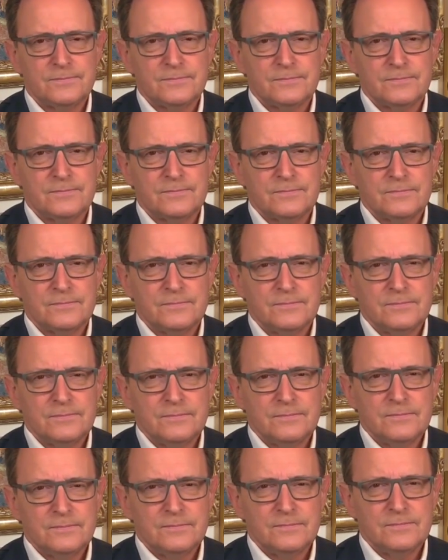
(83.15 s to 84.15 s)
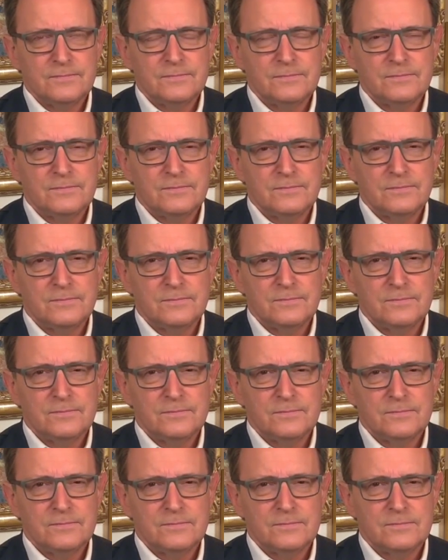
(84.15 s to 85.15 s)

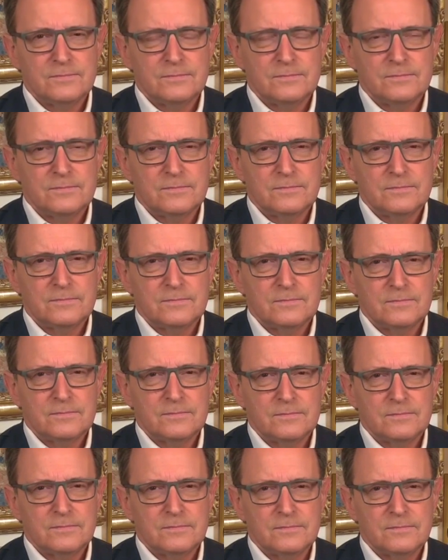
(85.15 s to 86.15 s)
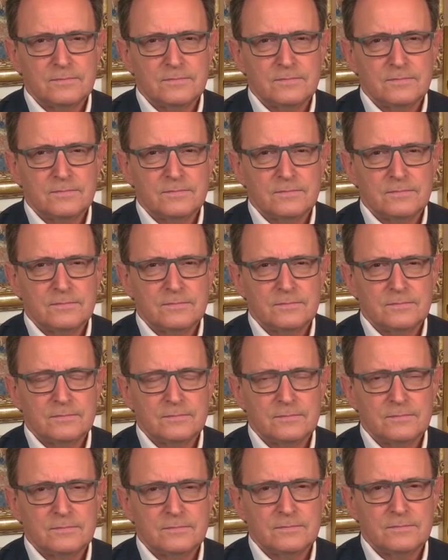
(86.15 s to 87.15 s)

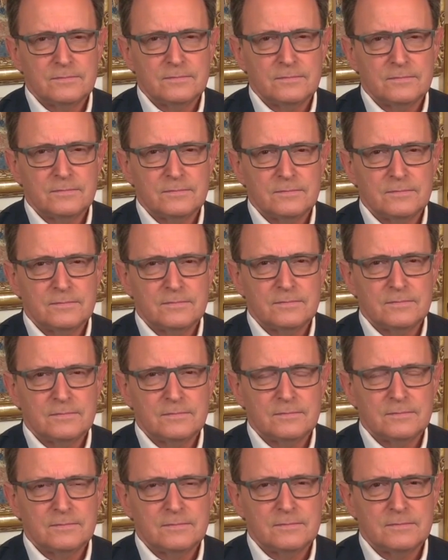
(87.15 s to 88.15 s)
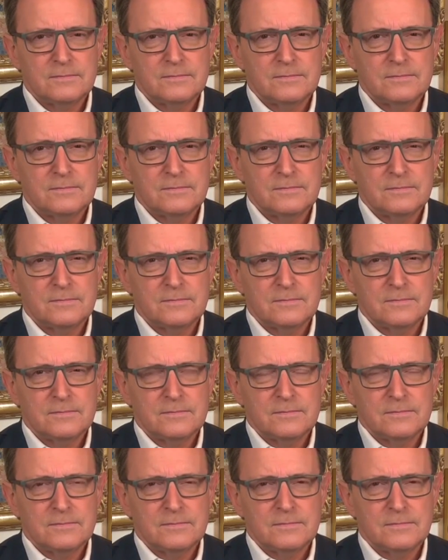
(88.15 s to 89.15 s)

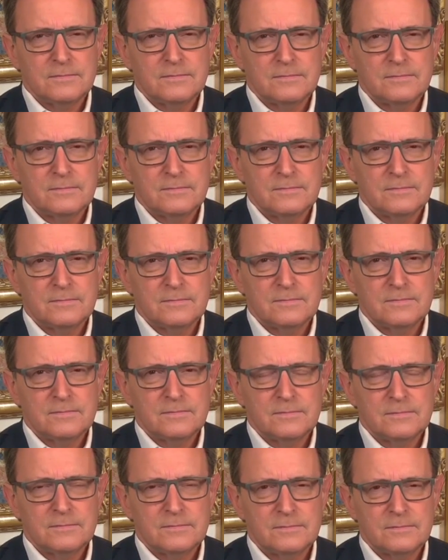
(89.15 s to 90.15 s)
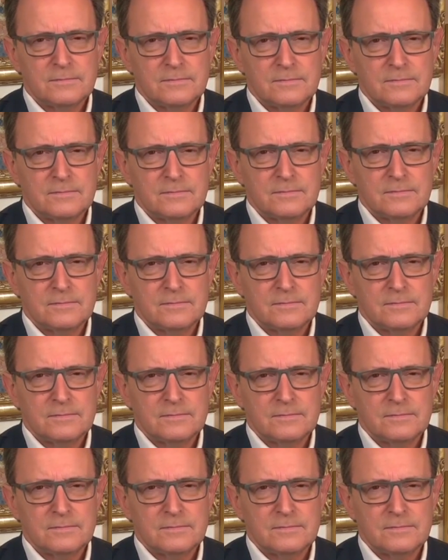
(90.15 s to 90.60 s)
(silent)